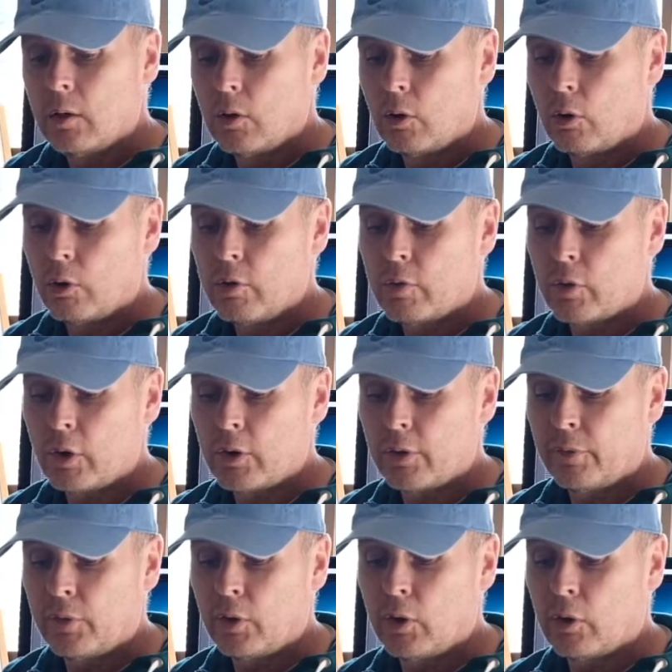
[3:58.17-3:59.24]
Or you've got the
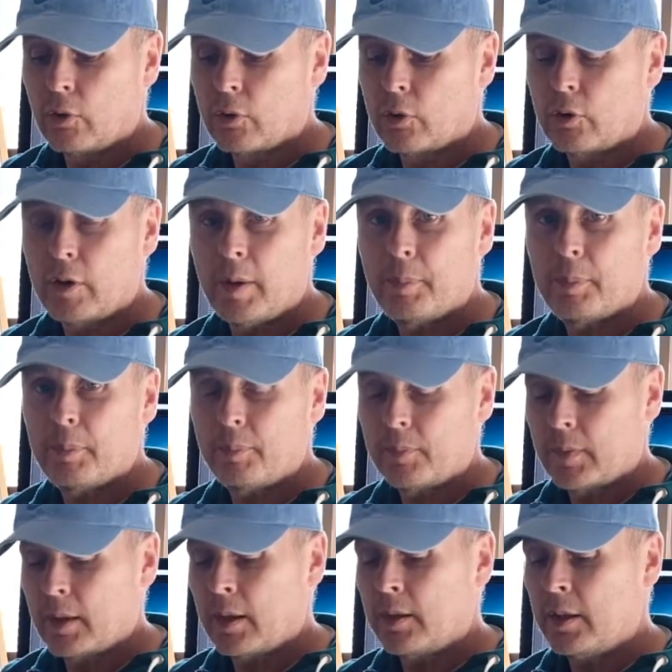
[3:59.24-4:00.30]
full-on grip
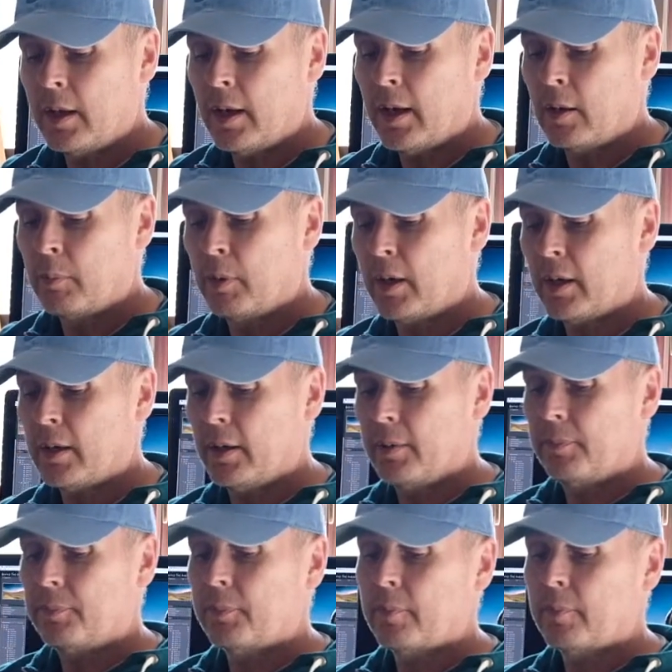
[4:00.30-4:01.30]
and the L bracket.